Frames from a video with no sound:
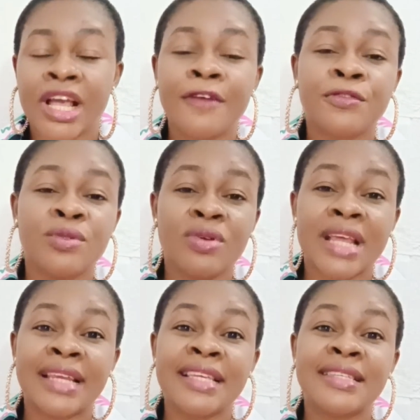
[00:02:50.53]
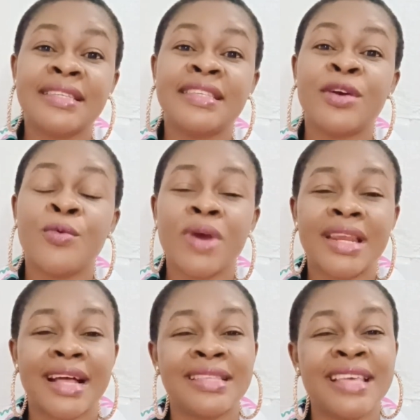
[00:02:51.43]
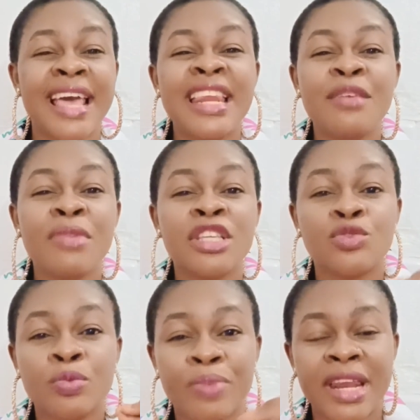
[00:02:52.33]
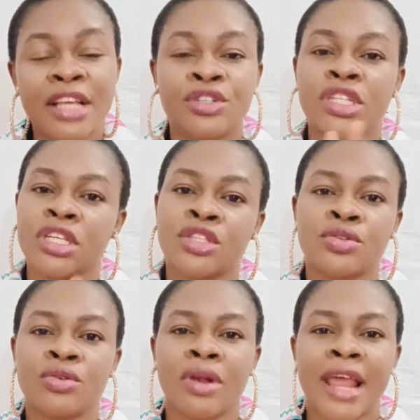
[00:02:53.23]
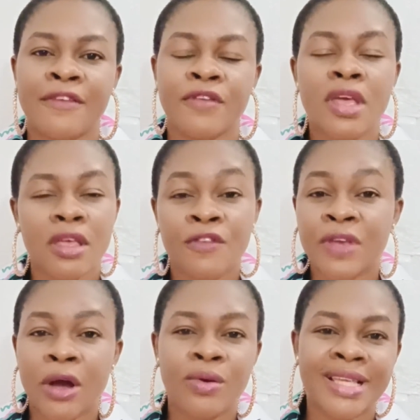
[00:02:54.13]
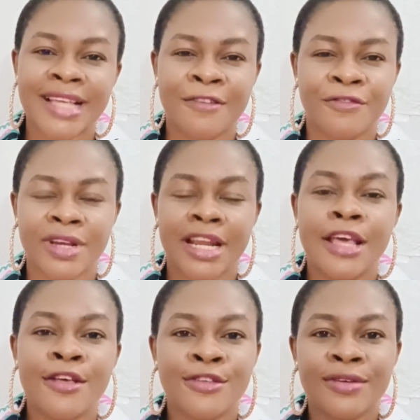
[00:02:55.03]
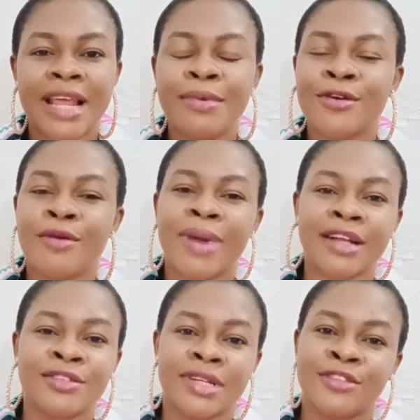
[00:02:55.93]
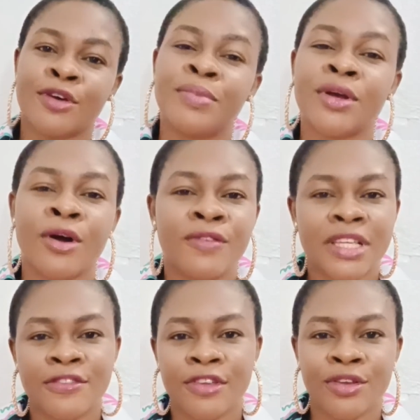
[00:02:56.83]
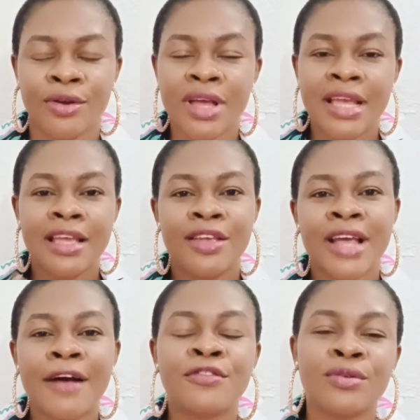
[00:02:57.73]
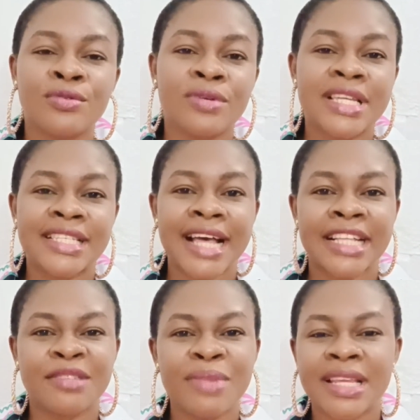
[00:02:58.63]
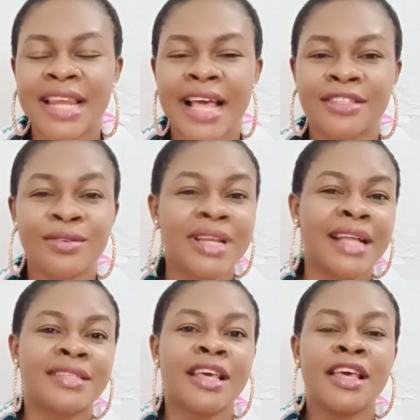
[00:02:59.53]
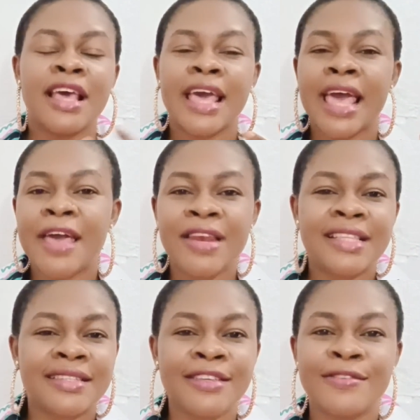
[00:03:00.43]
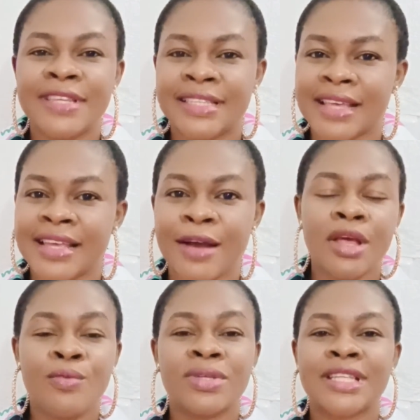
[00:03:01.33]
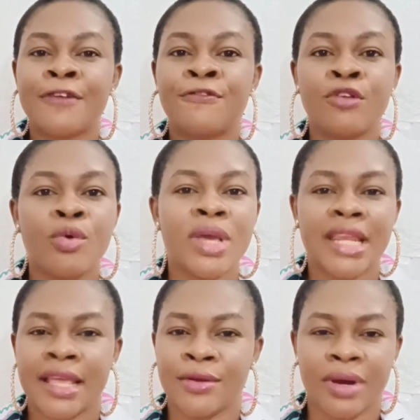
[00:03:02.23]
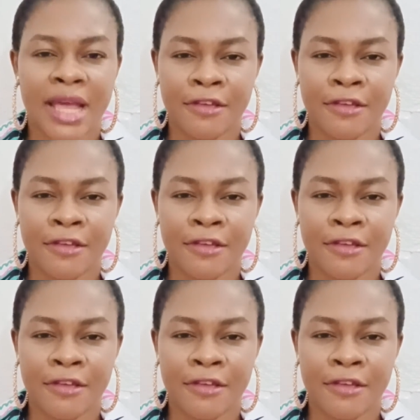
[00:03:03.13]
you have to know that this is a way that the enemies will penetrate into your life if you're always afraid. So let me go back to the topic of this video. You have to do this at midnight so that anything you desire will start flowing in your